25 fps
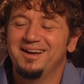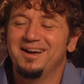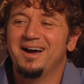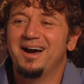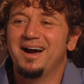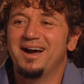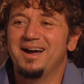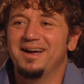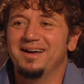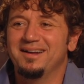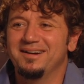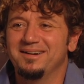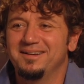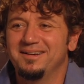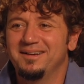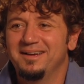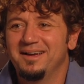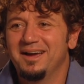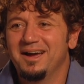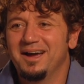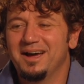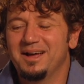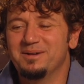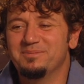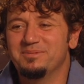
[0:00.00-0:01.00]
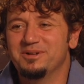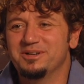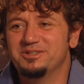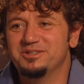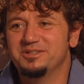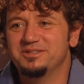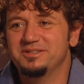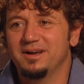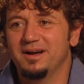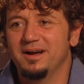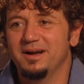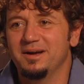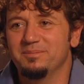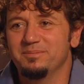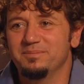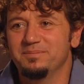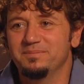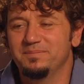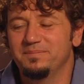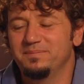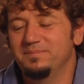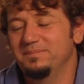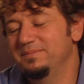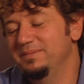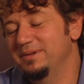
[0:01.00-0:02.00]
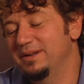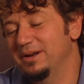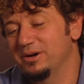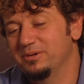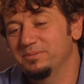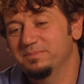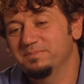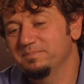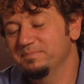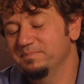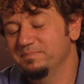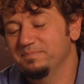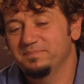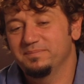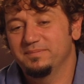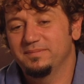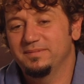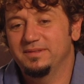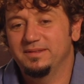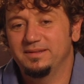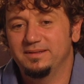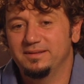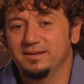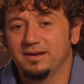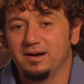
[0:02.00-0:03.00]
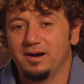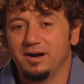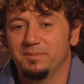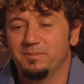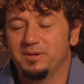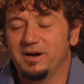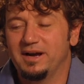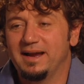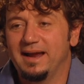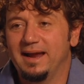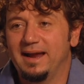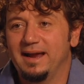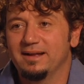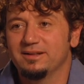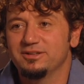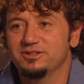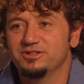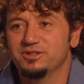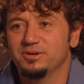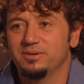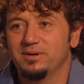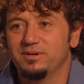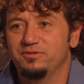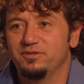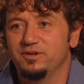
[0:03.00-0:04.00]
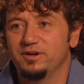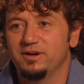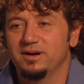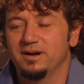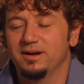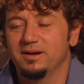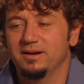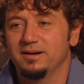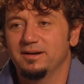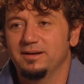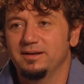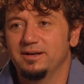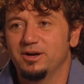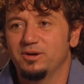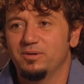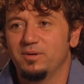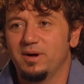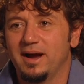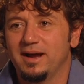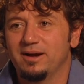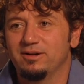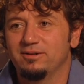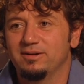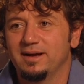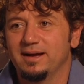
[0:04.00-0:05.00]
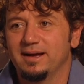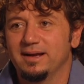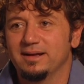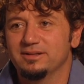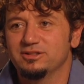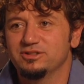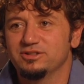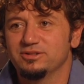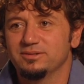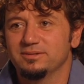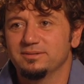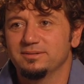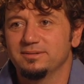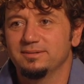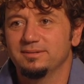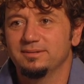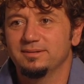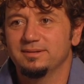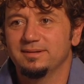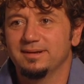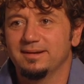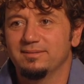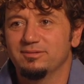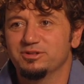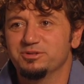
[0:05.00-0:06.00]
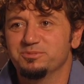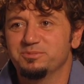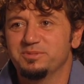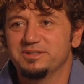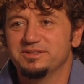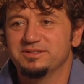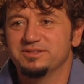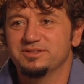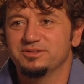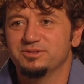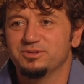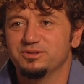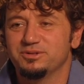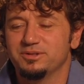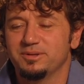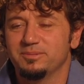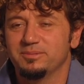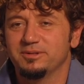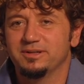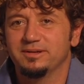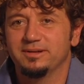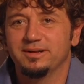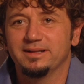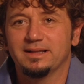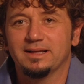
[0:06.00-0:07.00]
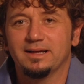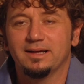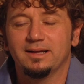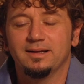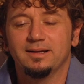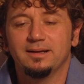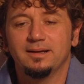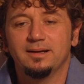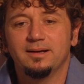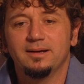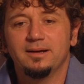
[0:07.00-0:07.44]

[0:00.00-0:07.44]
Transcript: I had a bunch of time on my hands. So I figured idle hands are the devil's business or something like that.